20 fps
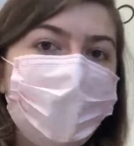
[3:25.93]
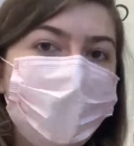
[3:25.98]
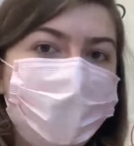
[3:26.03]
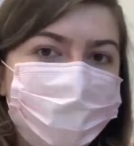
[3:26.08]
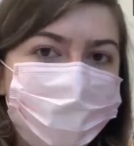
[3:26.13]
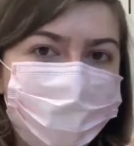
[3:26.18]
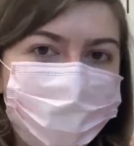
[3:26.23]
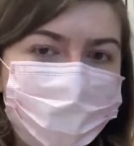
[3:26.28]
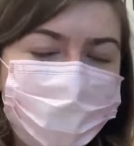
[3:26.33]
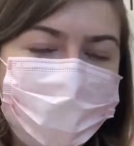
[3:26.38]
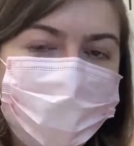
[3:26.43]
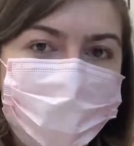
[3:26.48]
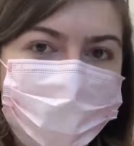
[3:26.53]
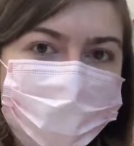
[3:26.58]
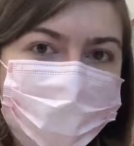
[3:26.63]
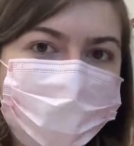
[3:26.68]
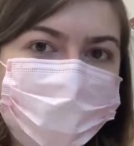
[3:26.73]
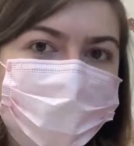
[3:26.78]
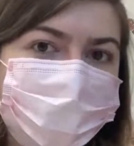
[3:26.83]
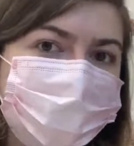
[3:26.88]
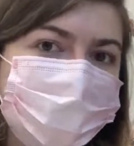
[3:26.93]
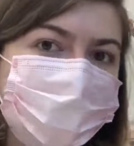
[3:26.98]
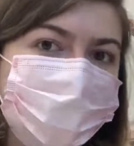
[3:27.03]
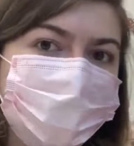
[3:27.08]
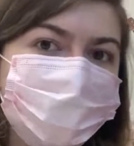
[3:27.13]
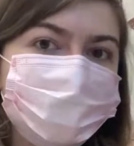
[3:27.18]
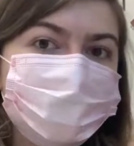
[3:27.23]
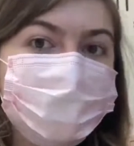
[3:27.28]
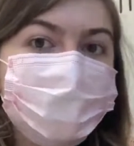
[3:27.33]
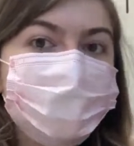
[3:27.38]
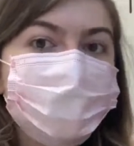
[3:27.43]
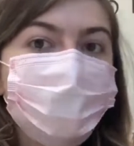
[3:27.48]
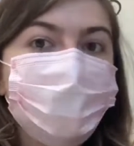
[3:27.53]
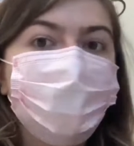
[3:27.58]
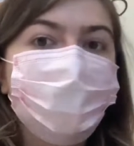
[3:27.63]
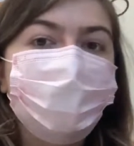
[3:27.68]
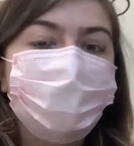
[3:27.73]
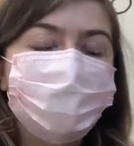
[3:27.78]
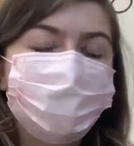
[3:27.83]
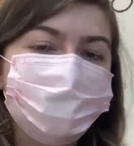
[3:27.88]
and then we can have our private conversation
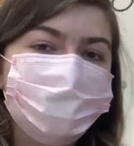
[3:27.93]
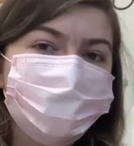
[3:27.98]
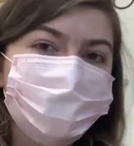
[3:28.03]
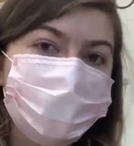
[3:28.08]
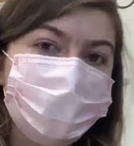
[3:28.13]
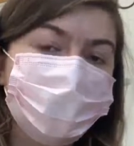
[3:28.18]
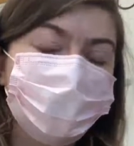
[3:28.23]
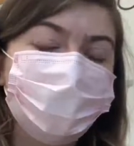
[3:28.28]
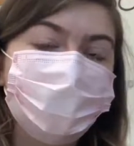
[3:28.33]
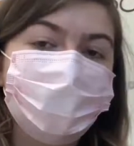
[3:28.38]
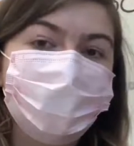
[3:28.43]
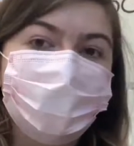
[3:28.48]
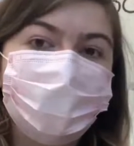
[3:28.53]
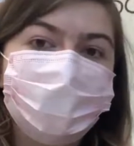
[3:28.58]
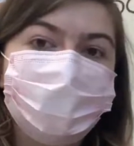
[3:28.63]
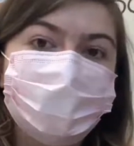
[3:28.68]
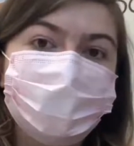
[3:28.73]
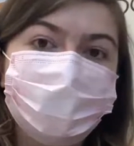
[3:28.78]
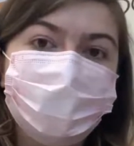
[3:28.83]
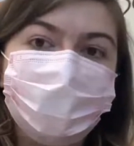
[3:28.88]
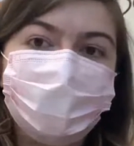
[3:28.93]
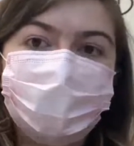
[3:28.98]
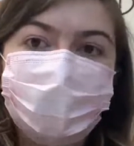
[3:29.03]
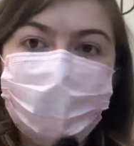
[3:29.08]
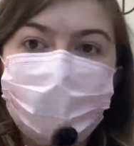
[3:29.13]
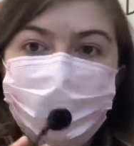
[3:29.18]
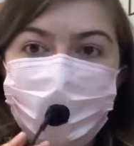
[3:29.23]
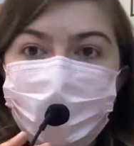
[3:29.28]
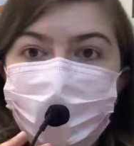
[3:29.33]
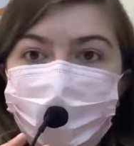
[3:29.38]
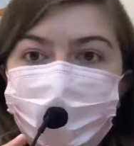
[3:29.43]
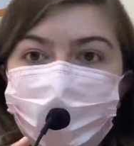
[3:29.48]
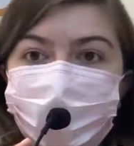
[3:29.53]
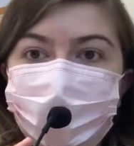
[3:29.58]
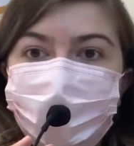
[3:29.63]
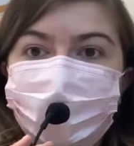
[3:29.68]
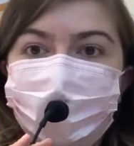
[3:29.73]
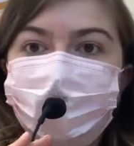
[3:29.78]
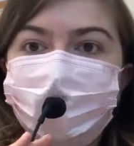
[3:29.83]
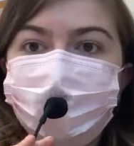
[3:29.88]
with the speaker still being on,
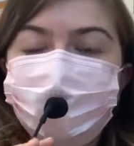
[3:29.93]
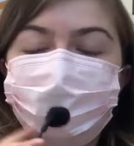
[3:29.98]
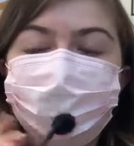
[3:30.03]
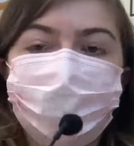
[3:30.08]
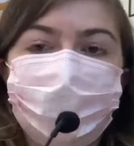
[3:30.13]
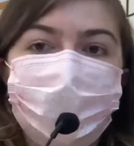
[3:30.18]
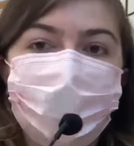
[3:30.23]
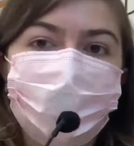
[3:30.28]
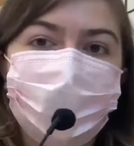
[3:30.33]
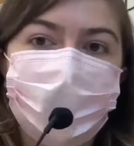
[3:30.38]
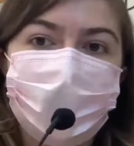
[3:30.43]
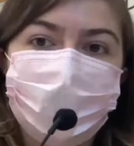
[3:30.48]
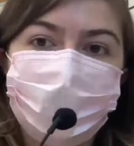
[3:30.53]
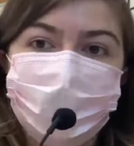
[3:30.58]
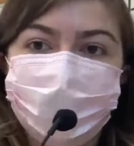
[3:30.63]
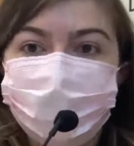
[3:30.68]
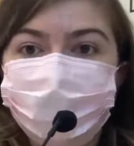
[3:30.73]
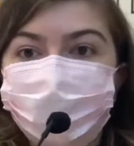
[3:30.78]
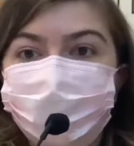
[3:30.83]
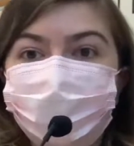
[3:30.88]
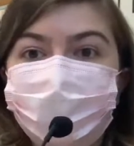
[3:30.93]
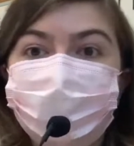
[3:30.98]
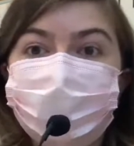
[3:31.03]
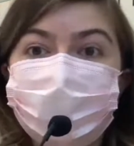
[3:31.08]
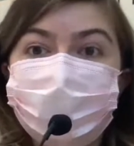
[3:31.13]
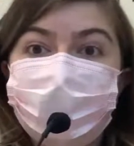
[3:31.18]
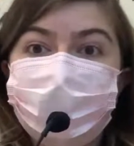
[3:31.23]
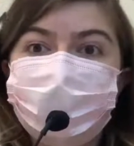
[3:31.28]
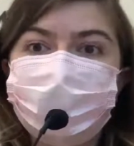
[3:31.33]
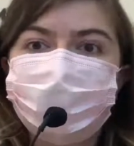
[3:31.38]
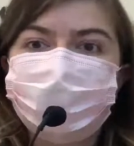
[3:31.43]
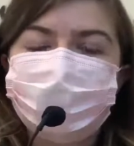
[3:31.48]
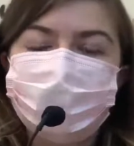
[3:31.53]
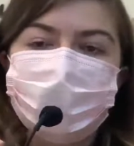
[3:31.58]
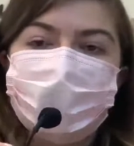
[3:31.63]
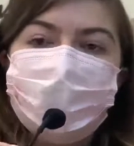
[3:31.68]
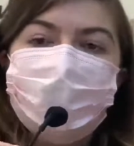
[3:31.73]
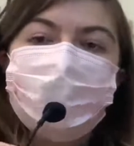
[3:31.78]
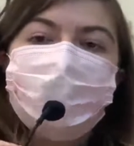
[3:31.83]
and then just bring it back up. So it's really that easy.